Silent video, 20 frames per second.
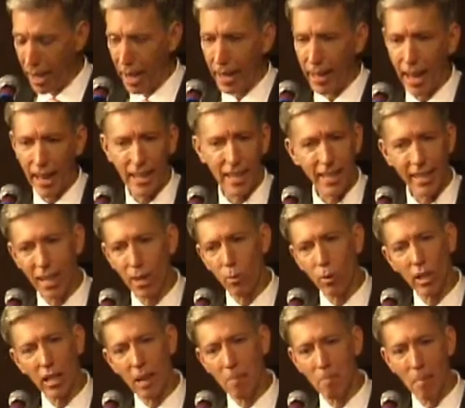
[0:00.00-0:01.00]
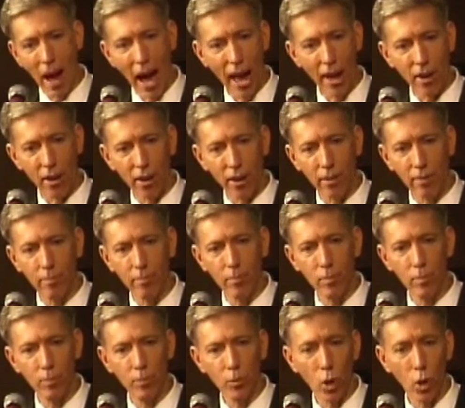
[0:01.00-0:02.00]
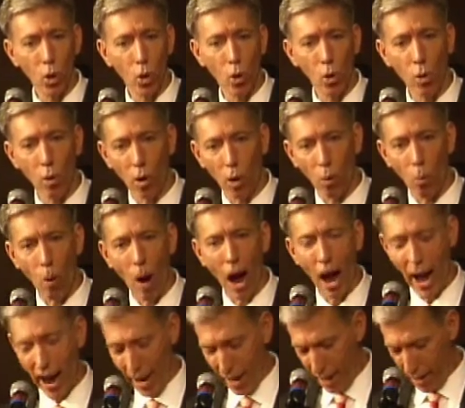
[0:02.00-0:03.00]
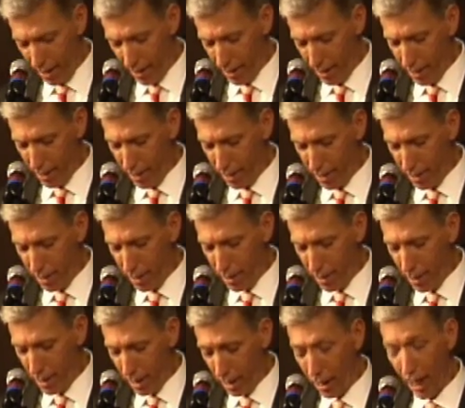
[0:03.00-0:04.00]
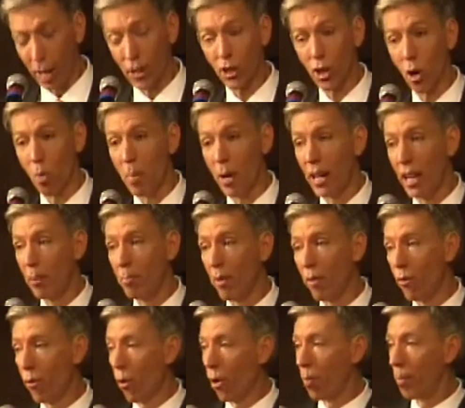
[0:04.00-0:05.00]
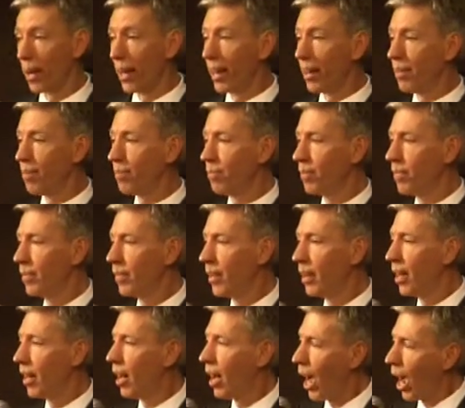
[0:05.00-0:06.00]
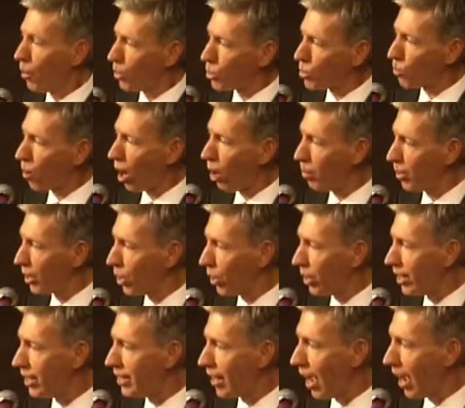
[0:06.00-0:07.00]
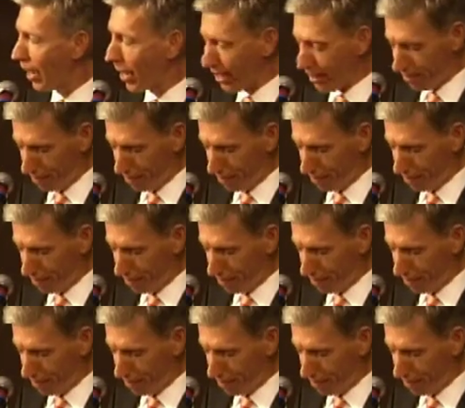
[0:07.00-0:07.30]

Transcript: Yet it didn't really matter who or why. Like so many before me, I was probably going to die.